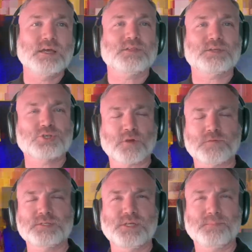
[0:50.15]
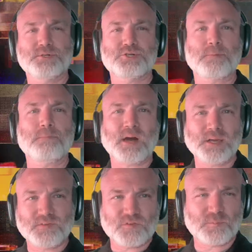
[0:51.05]
the surface temperature
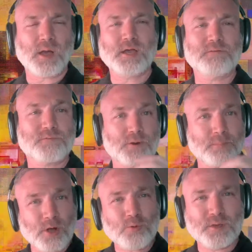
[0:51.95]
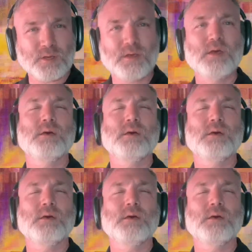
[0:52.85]
might spike for a moment,